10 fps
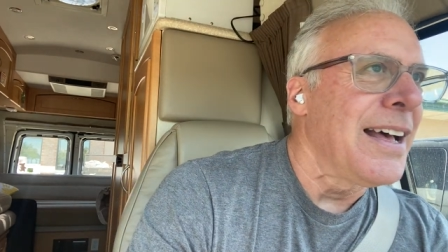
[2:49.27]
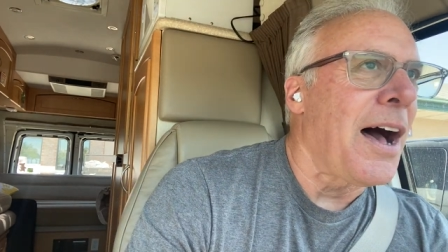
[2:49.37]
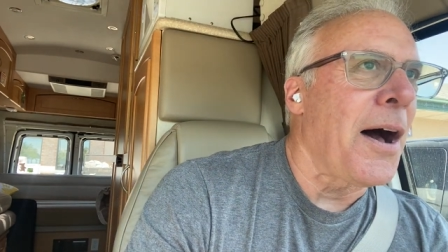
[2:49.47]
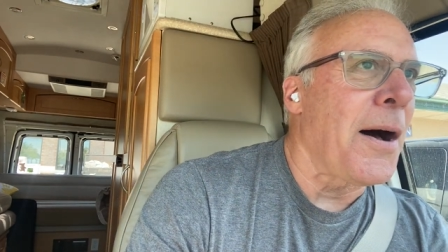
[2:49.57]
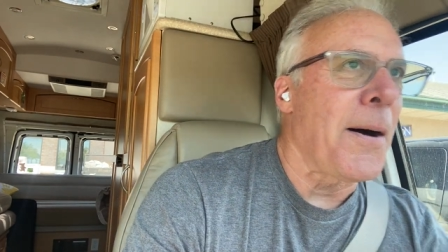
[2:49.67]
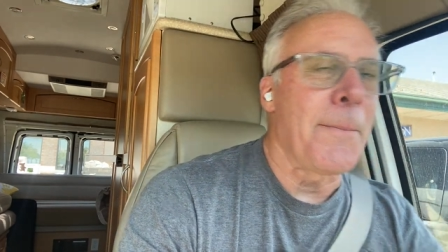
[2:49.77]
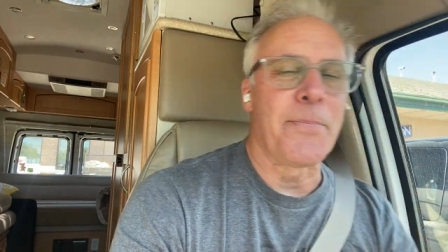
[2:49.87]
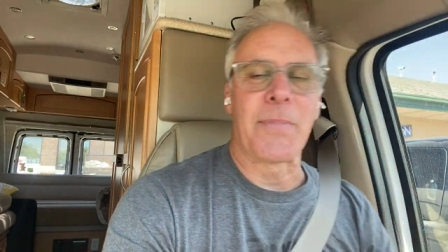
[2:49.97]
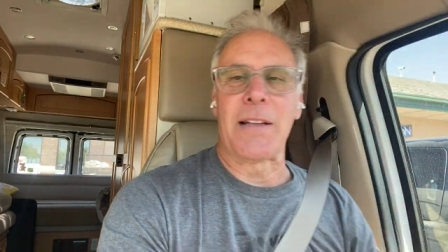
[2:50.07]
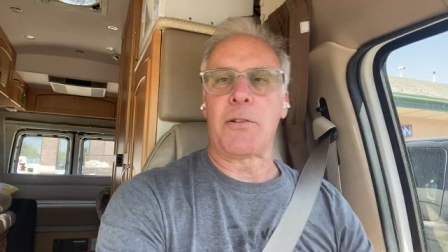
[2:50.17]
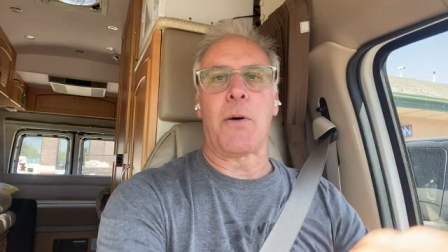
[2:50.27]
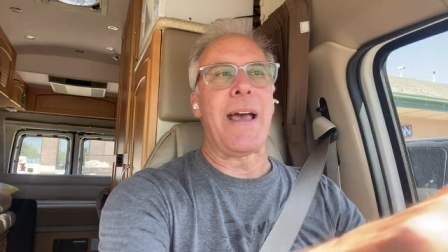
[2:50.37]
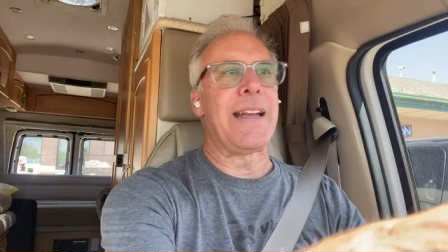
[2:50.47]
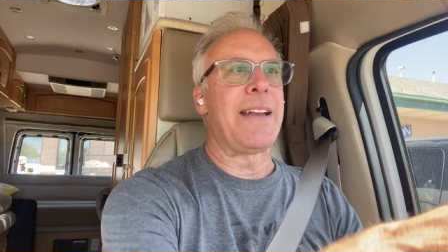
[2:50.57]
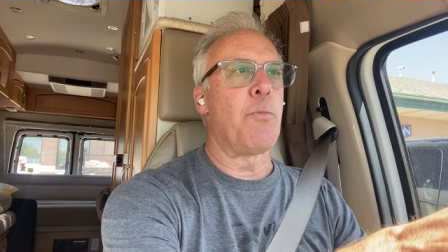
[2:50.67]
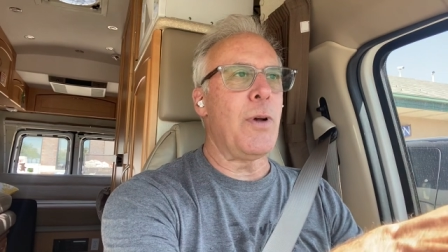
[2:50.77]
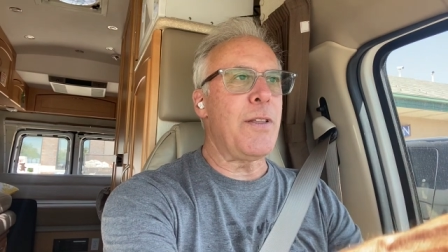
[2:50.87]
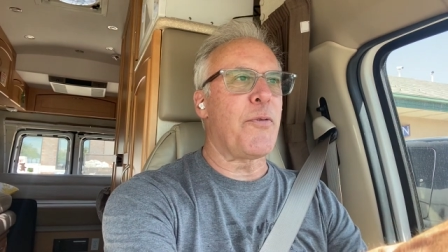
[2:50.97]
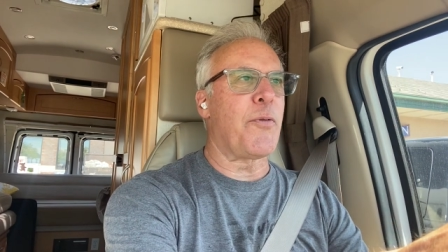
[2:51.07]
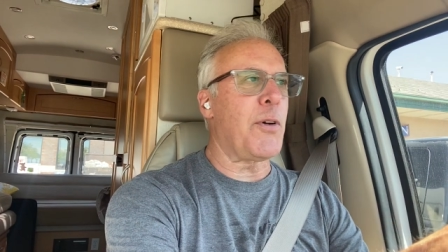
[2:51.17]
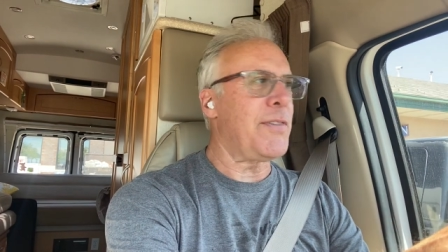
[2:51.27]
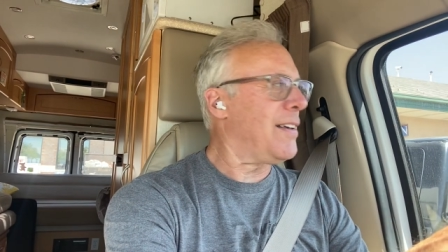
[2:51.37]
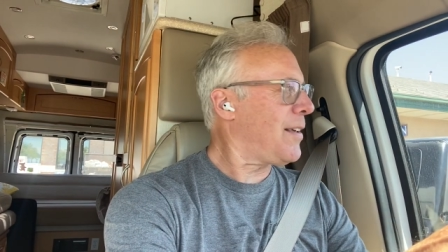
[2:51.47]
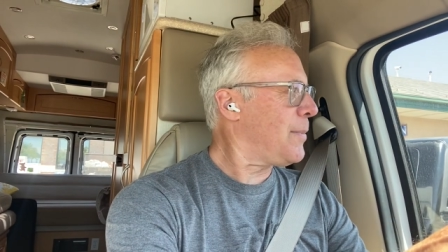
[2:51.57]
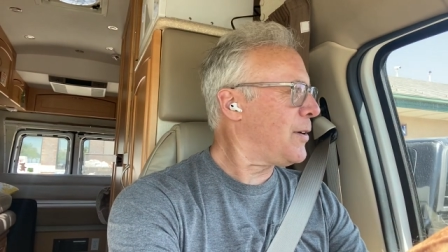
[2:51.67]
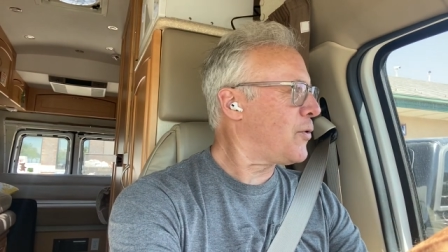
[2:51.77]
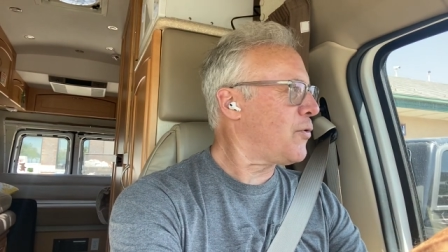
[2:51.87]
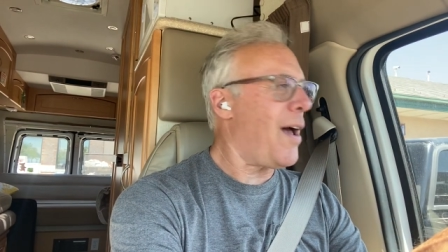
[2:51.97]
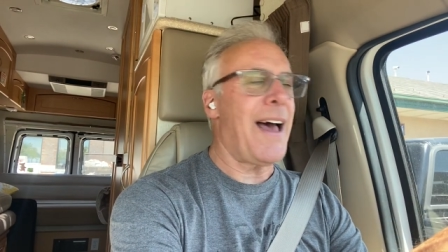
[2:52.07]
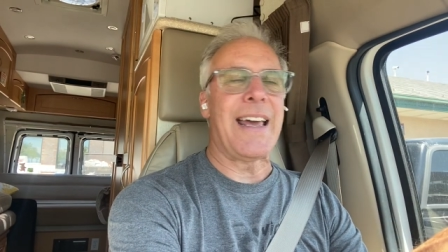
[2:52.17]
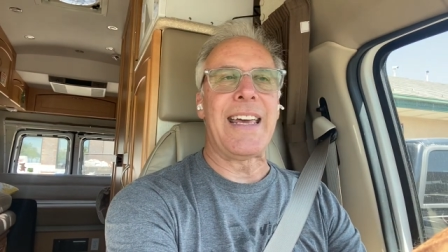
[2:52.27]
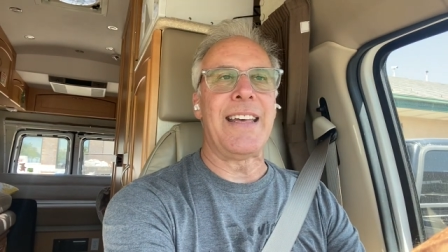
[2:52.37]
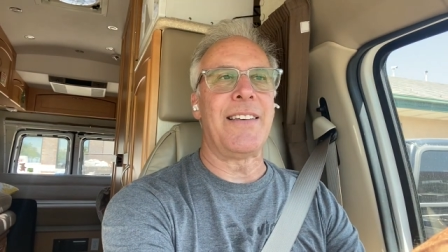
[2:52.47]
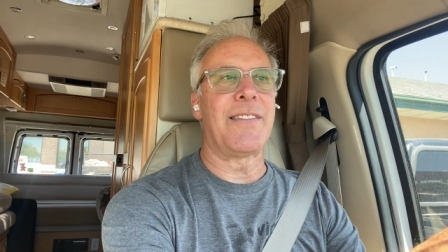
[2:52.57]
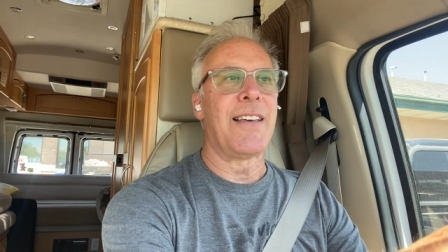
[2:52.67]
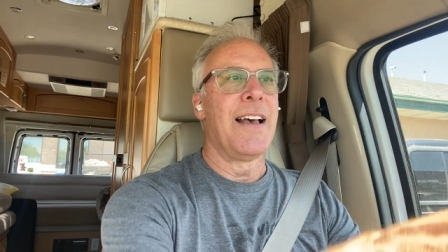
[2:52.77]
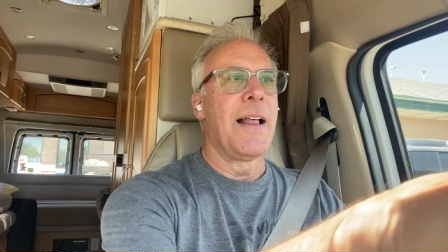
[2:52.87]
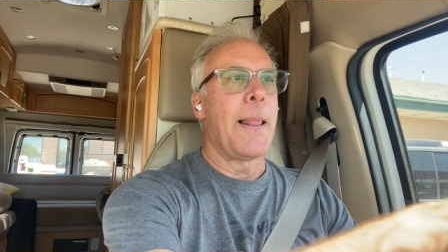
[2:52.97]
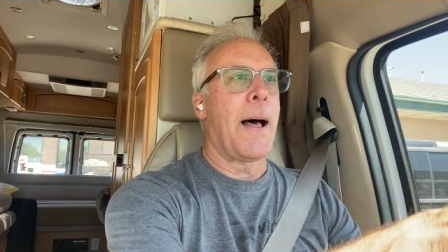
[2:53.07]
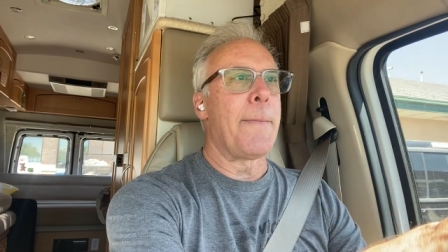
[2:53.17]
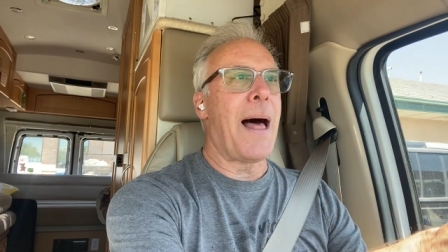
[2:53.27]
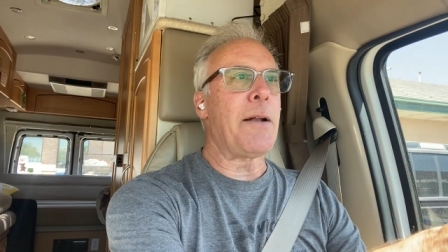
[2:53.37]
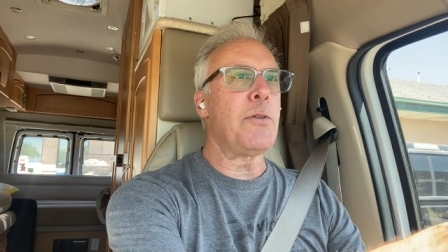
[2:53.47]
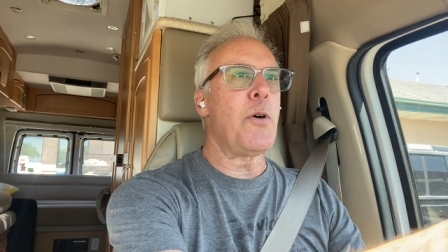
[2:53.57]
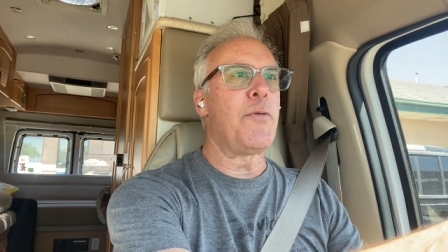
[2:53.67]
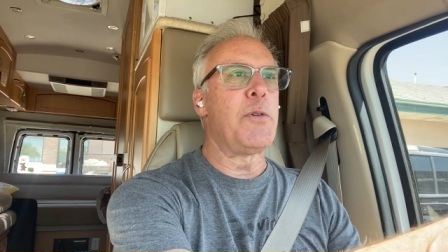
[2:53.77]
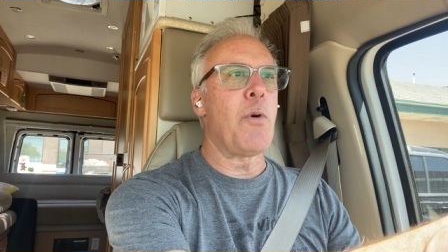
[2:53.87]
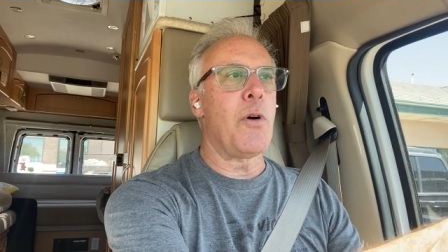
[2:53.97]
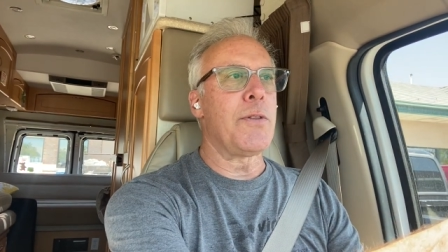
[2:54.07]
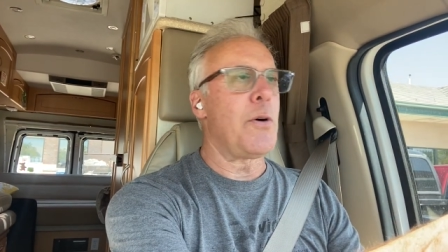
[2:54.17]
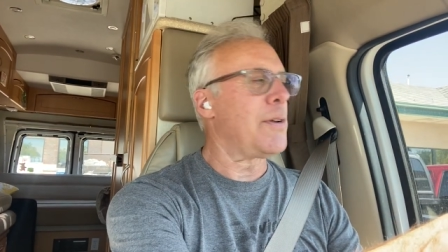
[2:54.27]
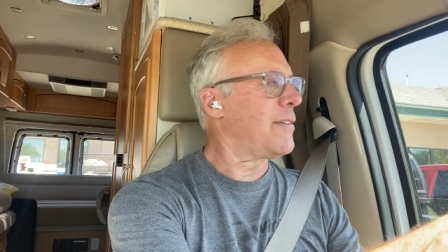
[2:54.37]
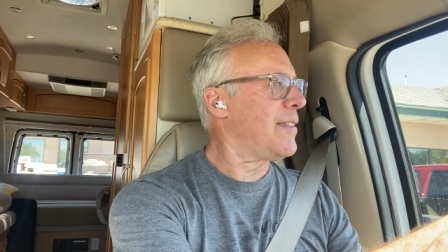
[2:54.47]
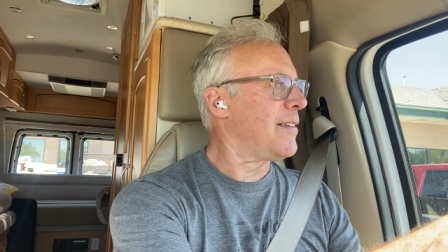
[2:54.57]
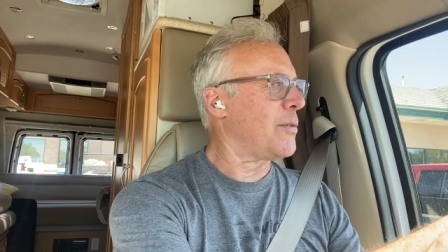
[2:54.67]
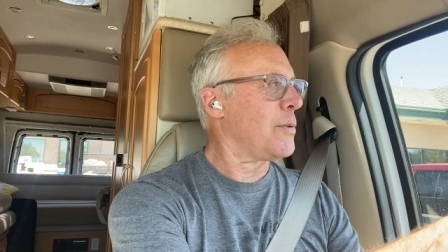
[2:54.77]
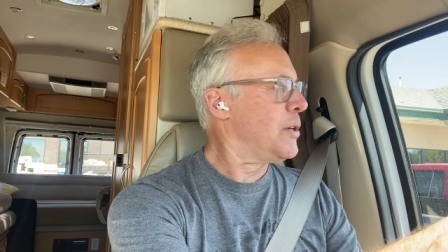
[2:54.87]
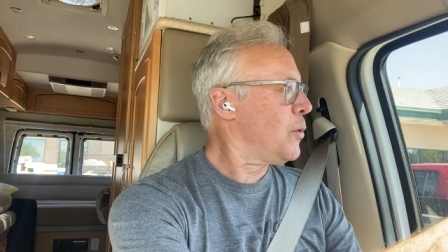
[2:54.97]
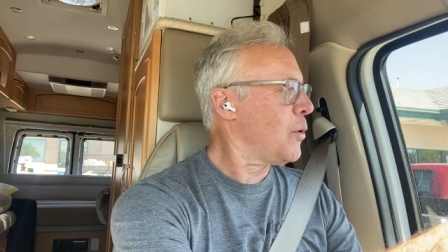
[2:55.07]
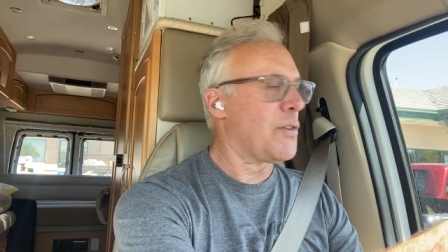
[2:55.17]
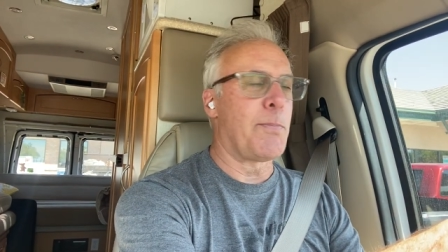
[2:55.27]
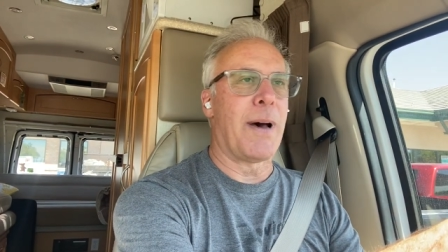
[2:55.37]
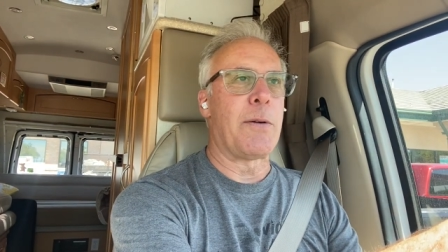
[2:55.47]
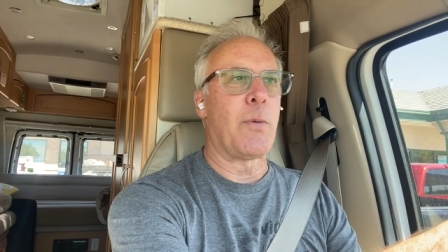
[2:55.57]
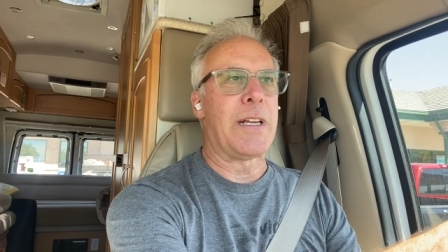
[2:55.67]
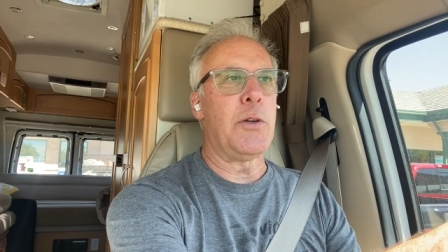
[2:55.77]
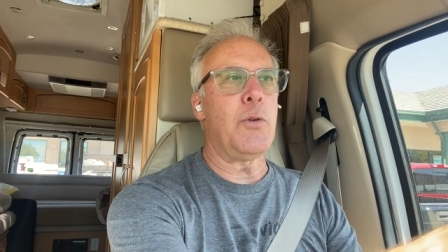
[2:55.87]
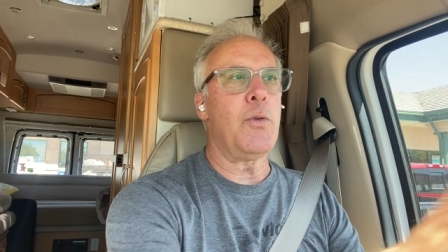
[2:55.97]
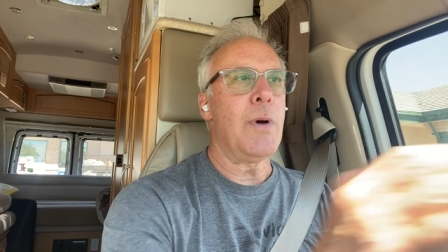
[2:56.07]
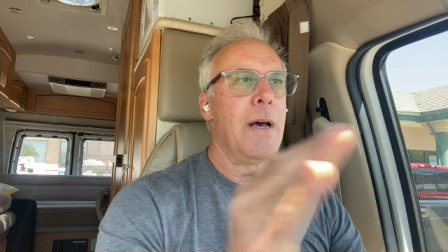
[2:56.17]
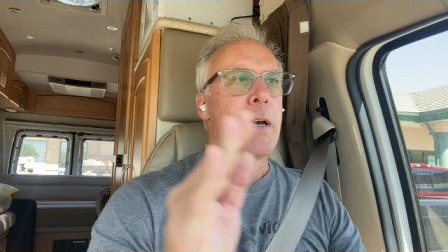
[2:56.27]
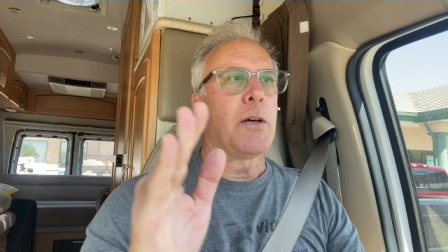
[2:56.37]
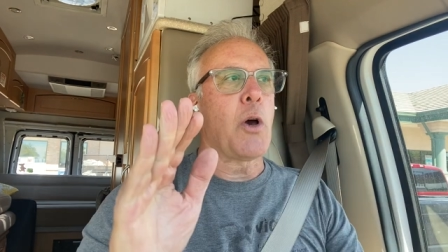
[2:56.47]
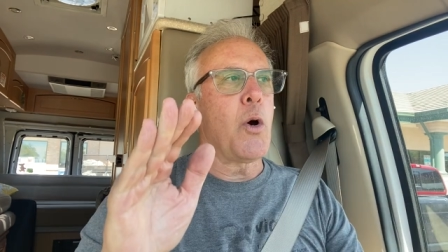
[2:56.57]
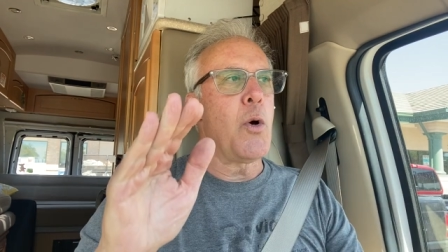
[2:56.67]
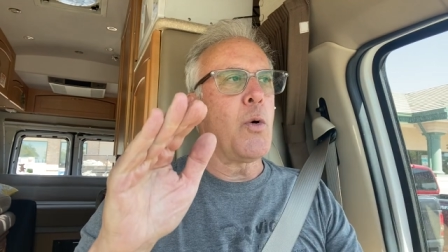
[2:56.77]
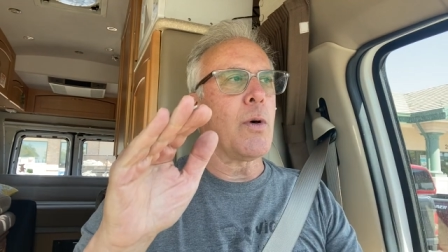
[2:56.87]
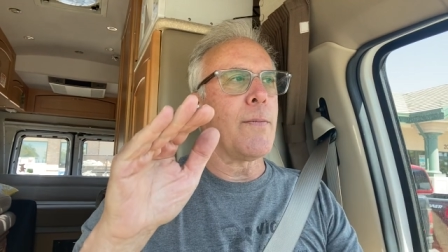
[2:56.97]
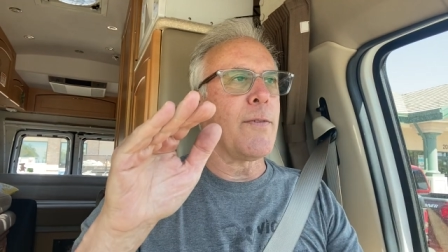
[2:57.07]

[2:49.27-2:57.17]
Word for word: Um, let's go ahead. And one of the first things I'm going to try is, um, I don't know if you all noticed this on yours, but when you go